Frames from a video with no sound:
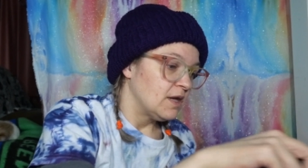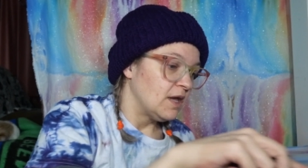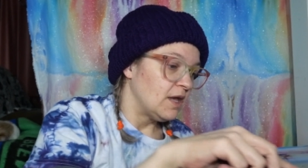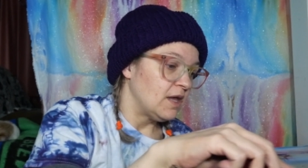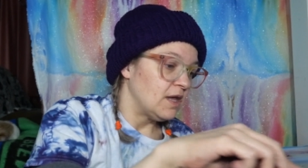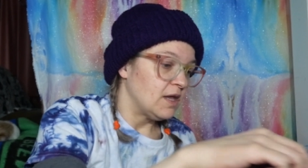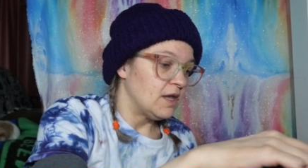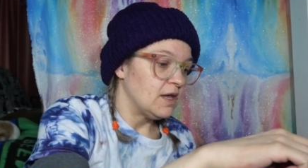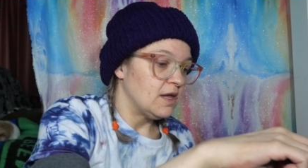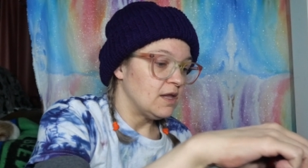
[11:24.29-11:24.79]

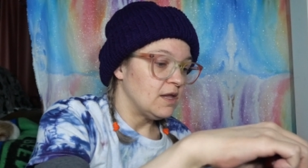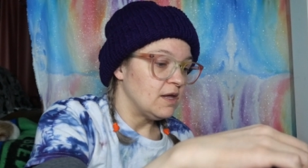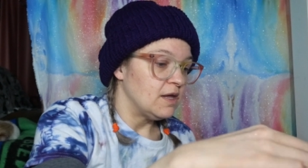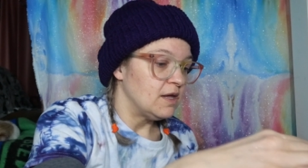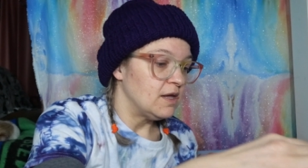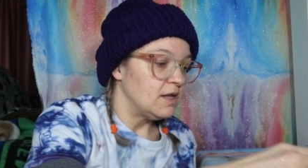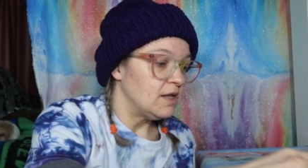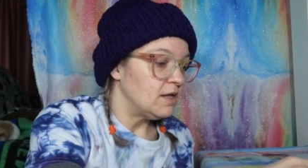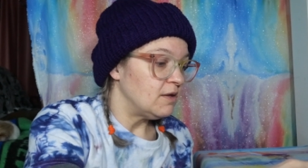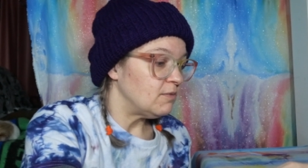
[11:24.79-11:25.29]

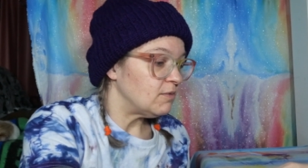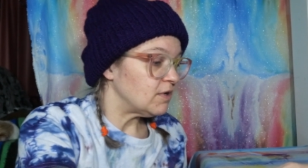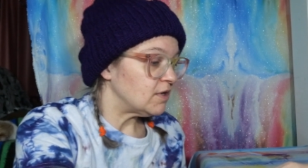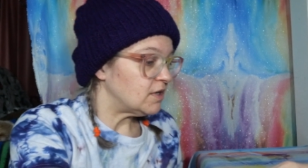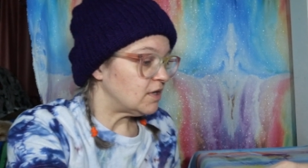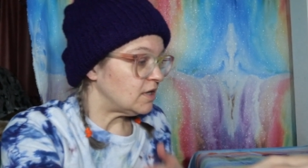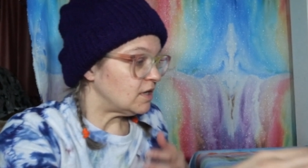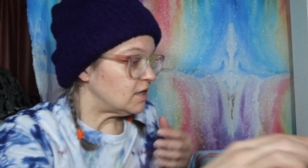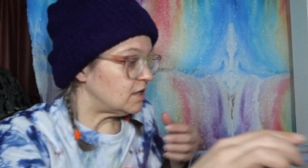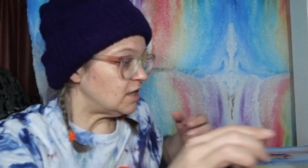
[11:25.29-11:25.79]
And we're
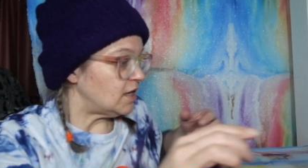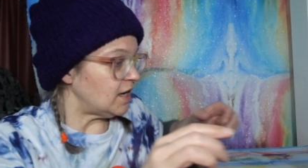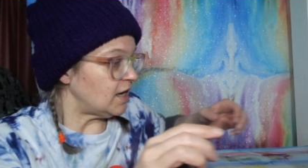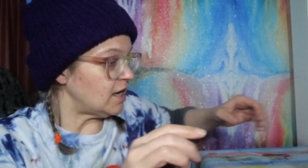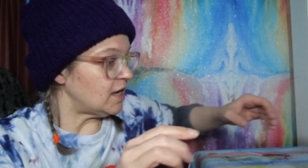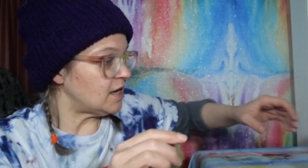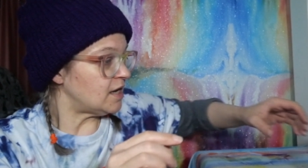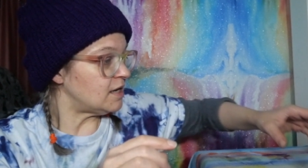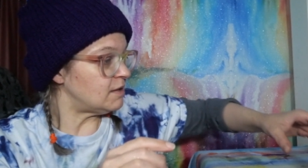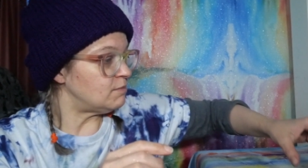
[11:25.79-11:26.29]
going to
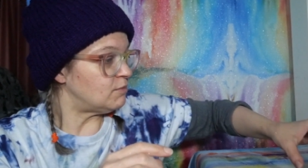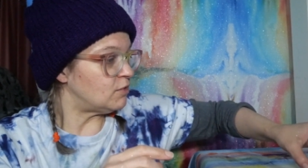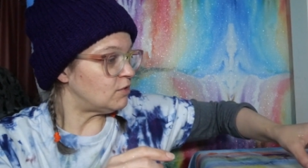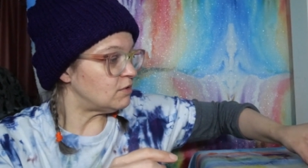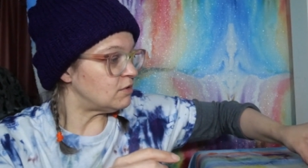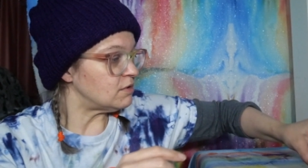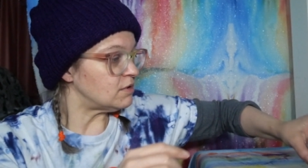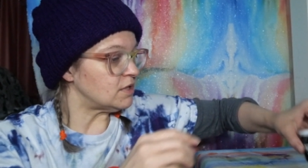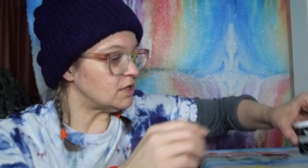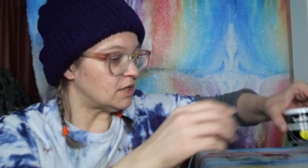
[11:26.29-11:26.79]
add
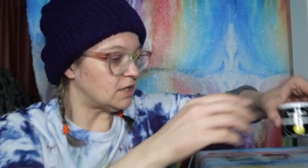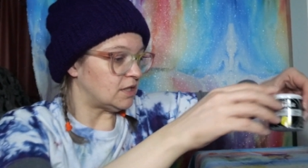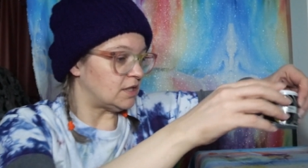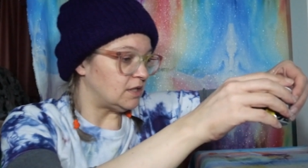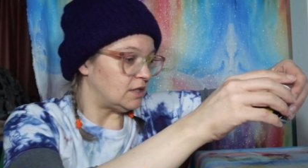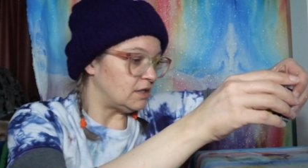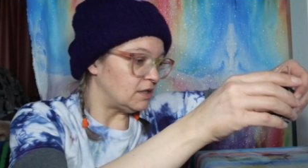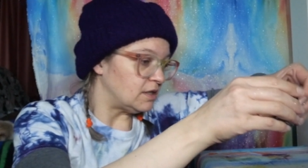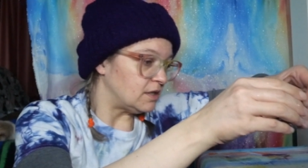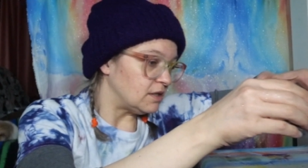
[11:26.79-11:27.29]
more
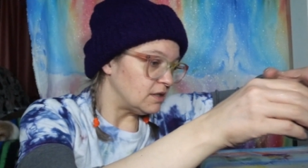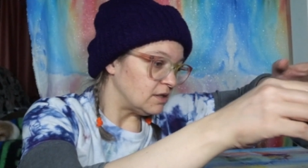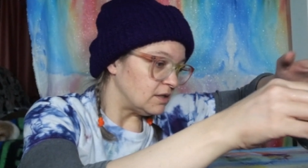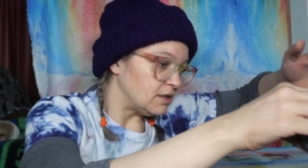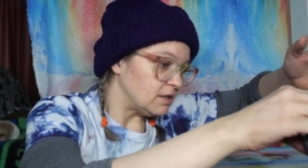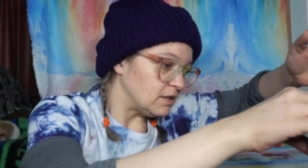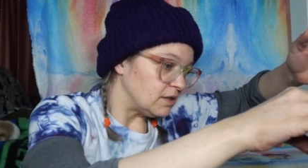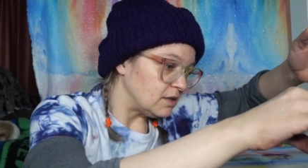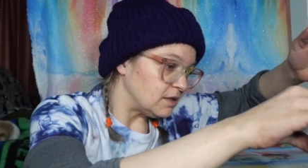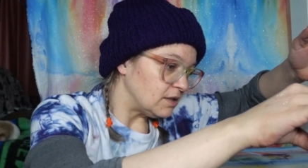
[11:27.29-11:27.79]

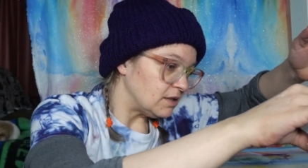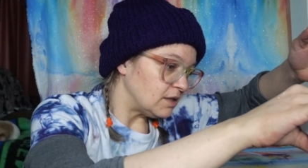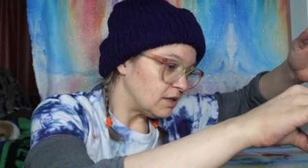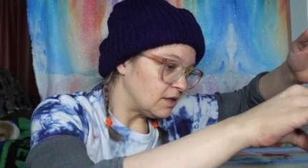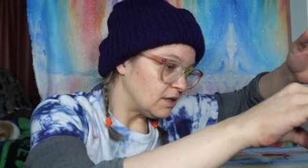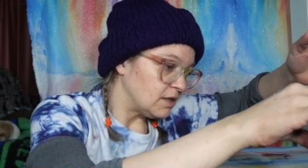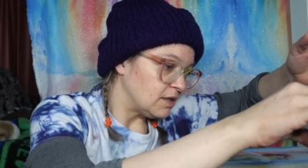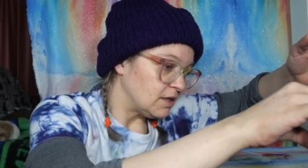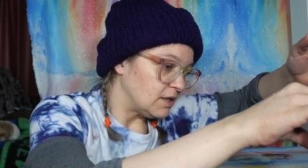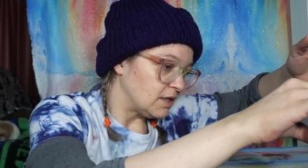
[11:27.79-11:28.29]
glitter.
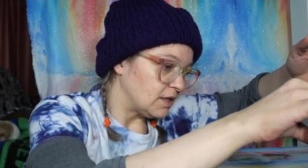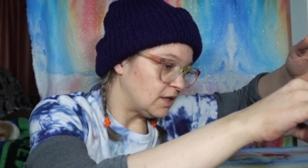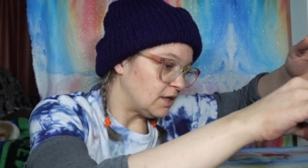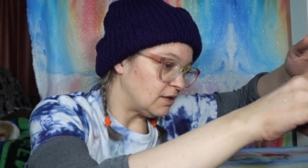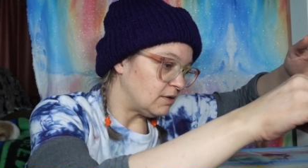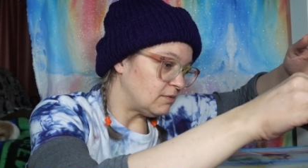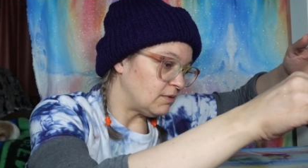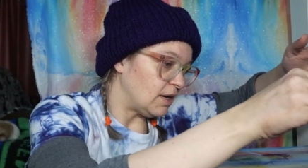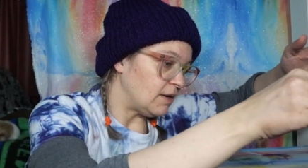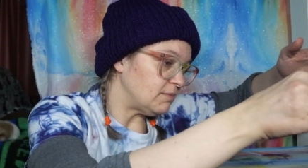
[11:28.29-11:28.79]

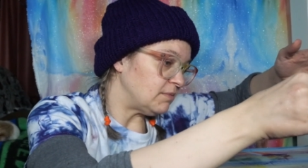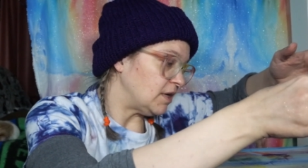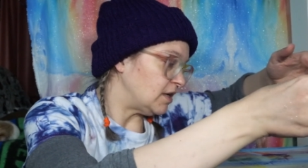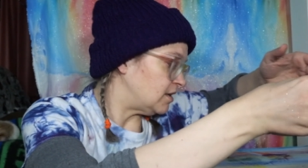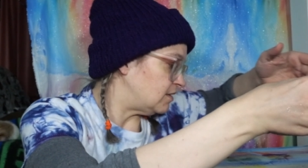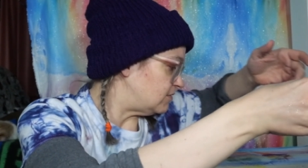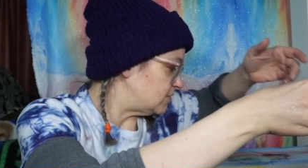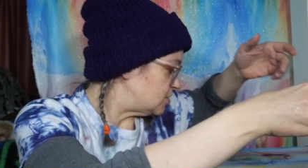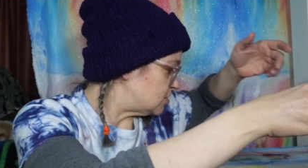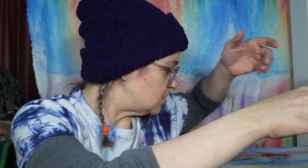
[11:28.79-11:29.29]
Again, I'm not
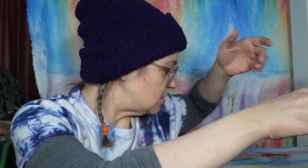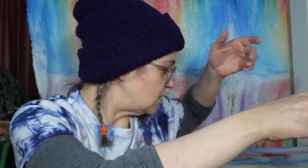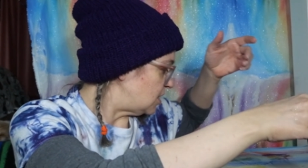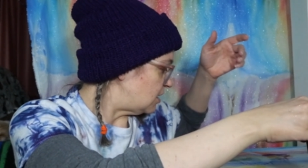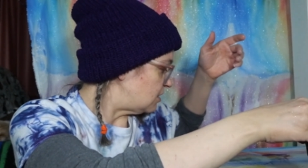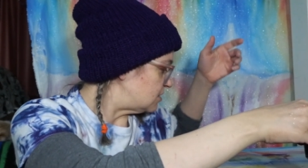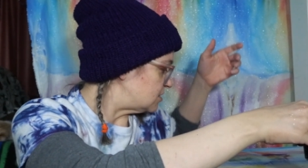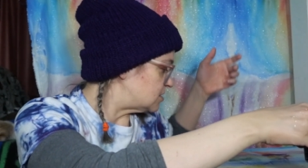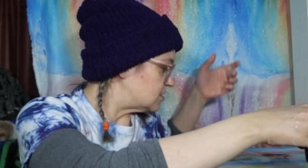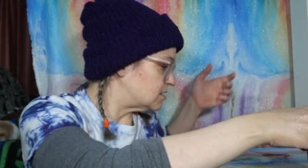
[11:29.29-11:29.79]
even sure
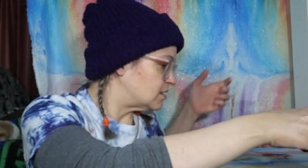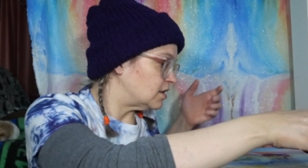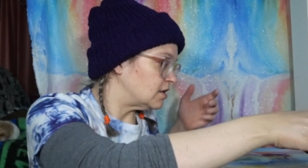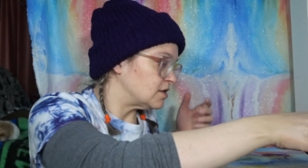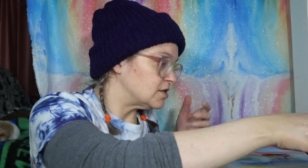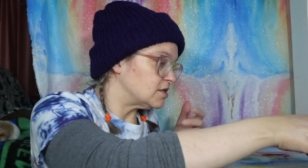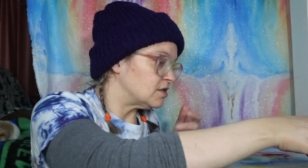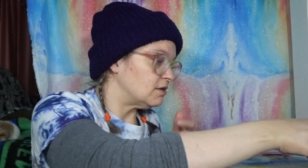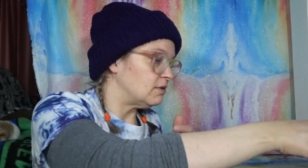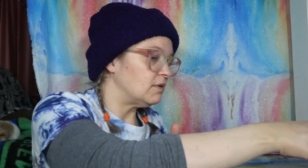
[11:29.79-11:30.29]
how this is going to
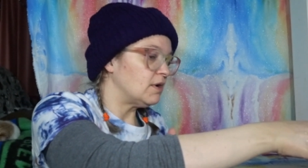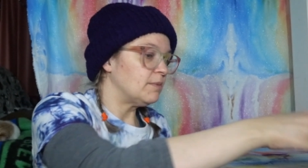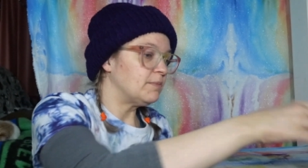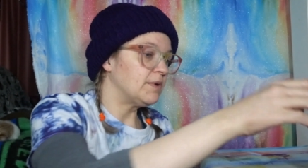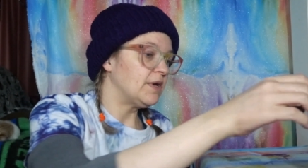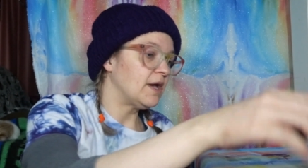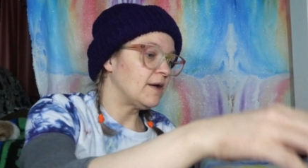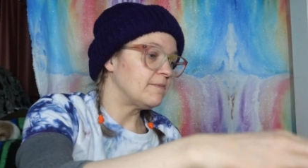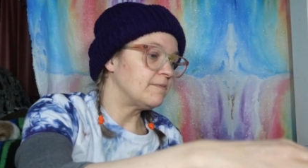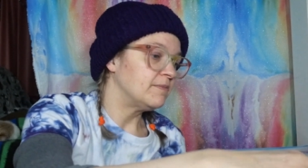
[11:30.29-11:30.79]
show up
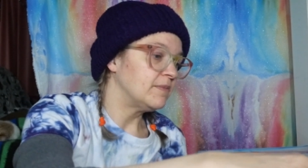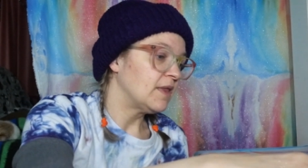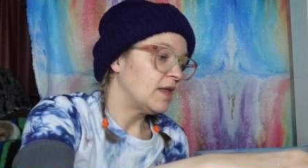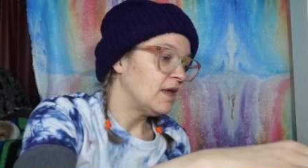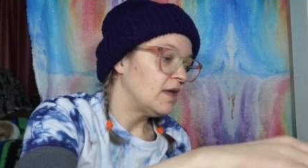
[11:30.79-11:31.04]
yet.